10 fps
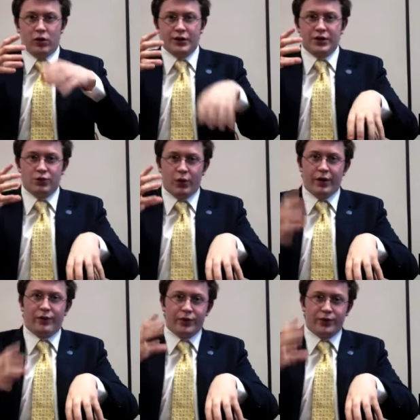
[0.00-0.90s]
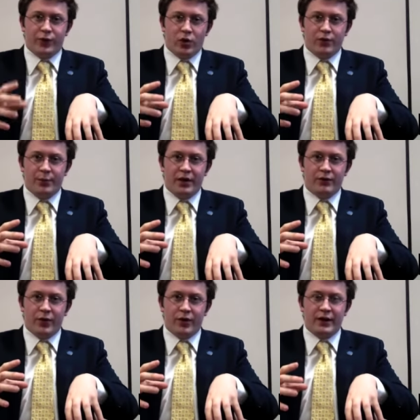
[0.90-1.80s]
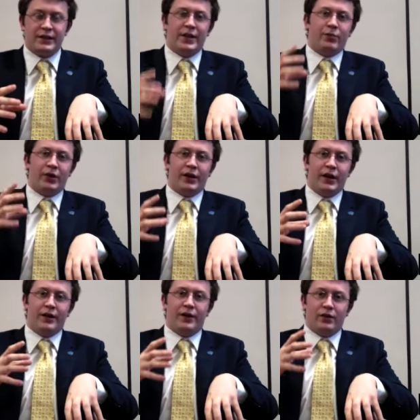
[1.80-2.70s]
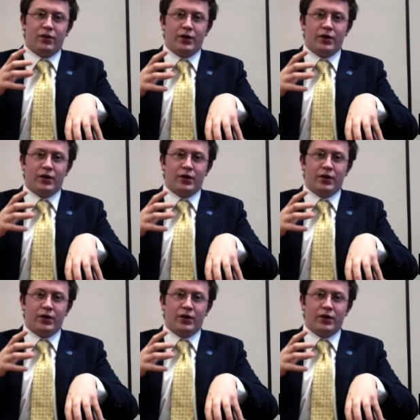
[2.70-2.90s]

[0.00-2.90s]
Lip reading: clauses 1 through 4 being voted on separately, and then